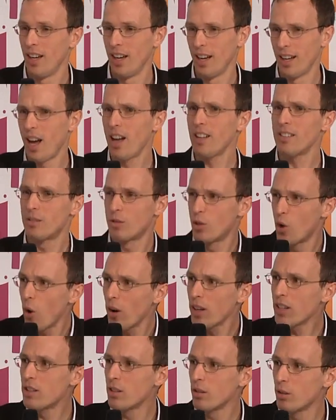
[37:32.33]
And are they
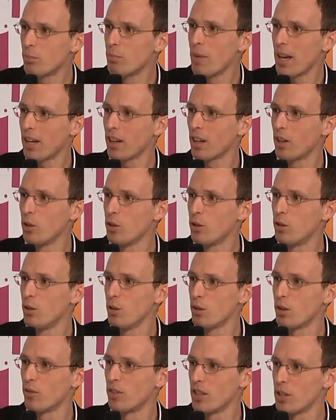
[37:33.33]
going to make a good
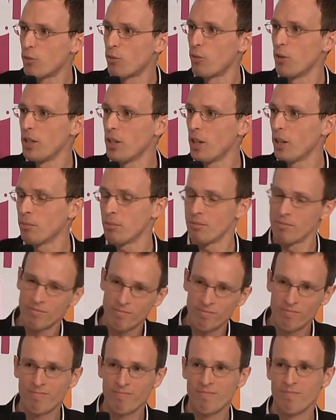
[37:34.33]
use of this freedom?
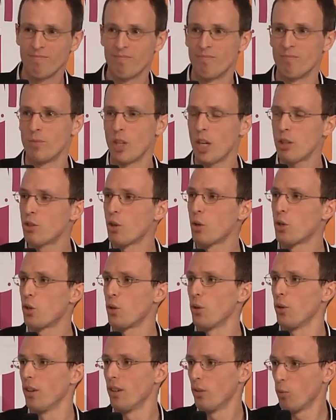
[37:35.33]
Not so
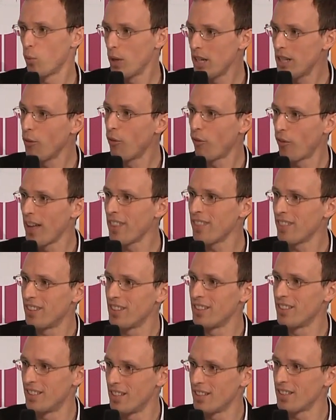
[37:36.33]
sure. We defend
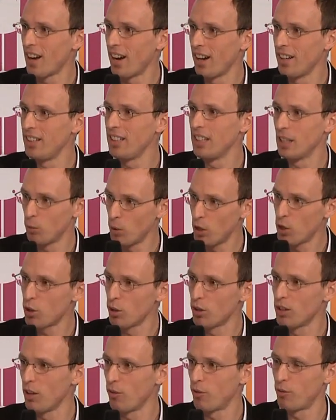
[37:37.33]
this idea that we
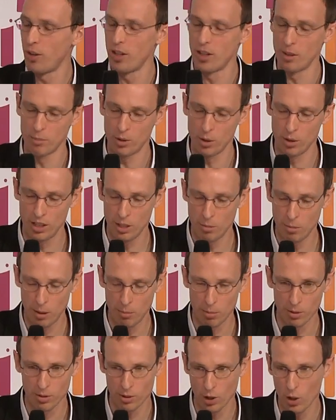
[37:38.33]
should give freedom to these
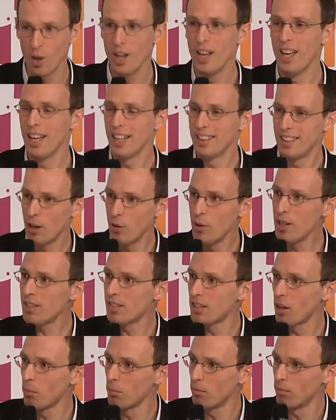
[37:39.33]
people. So there is
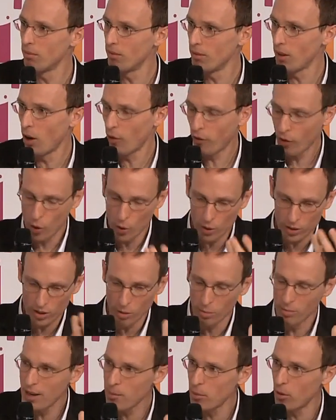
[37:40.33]
some, of course,
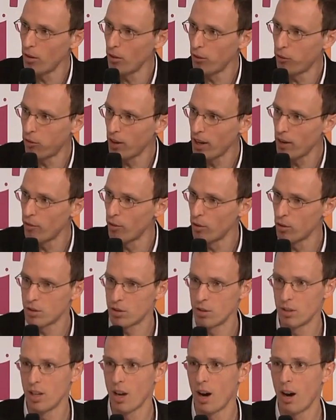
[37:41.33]
some liberal flavor
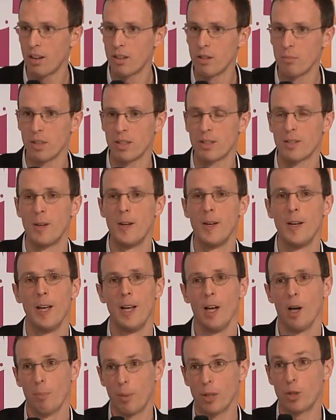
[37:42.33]
to the argument.
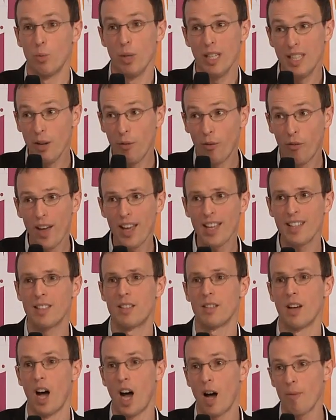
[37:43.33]
But we
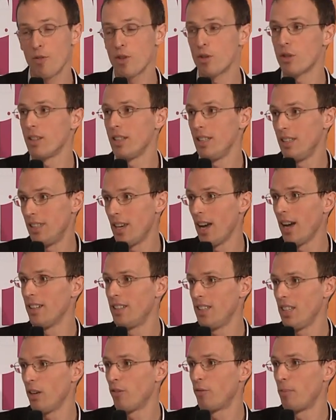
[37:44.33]
defend, obviously, the
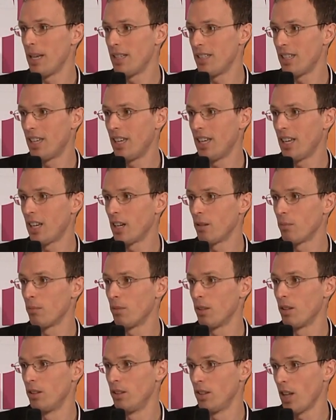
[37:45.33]
idea of basic
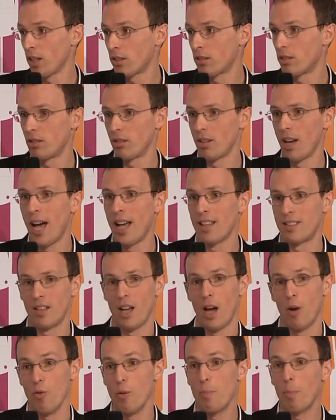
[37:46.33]
income not as
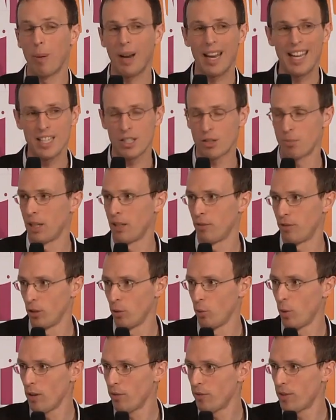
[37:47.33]
a replacement for
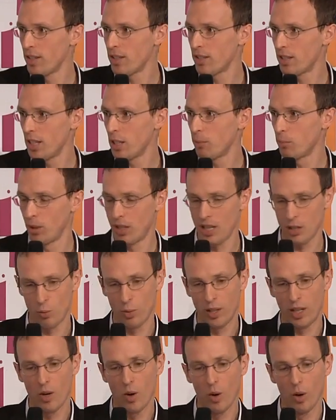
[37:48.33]
the welfare state, but as
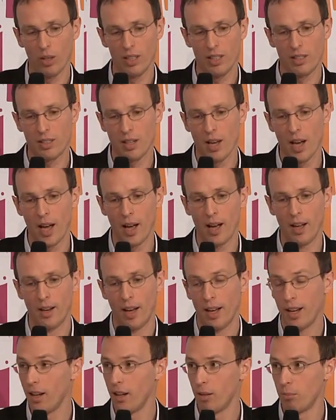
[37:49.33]
we call it,
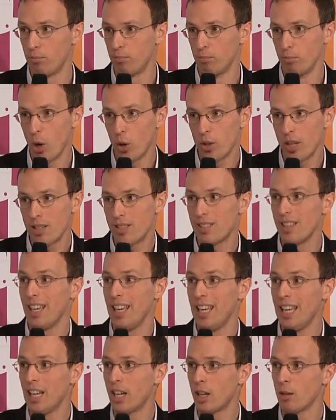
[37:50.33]
a modest
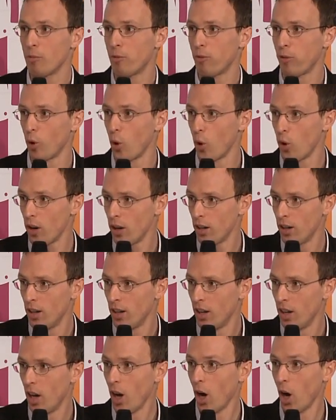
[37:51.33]
income floor
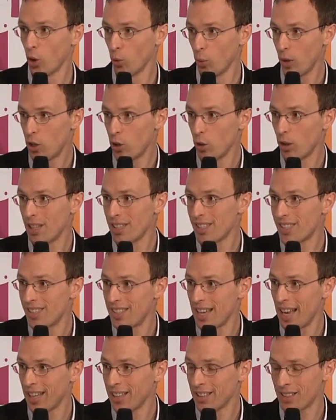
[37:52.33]
on which you can
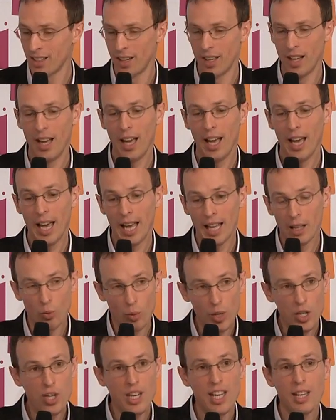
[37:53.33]
stand and
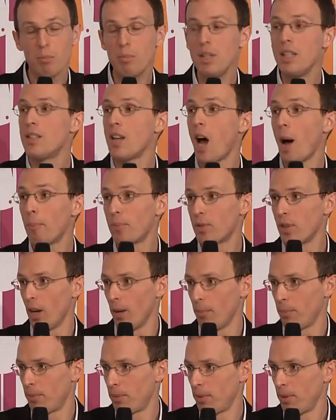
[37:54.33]
which can be topped
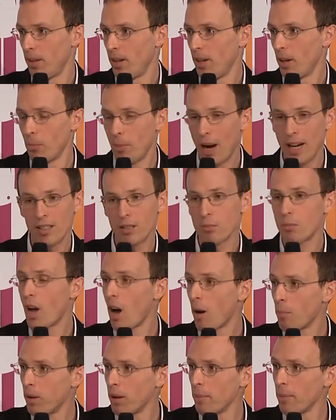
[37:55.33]
up by some
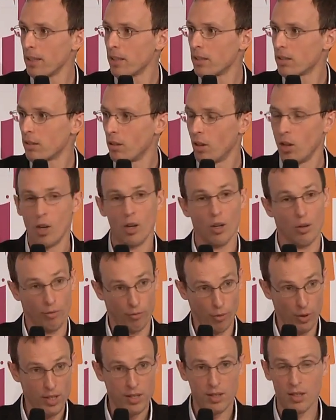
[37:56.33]
complements.
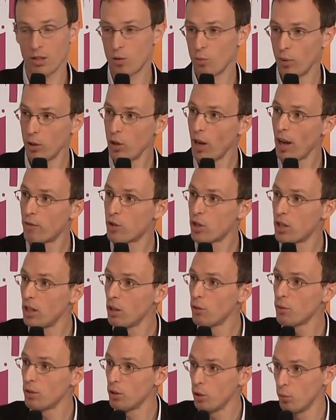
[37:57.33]
For instance, when you have
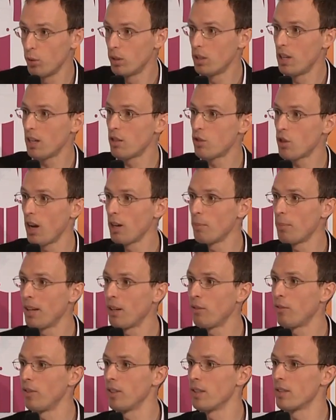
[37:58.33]
children, you would get child
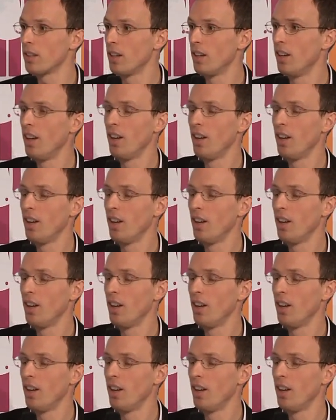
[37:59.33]
benefits.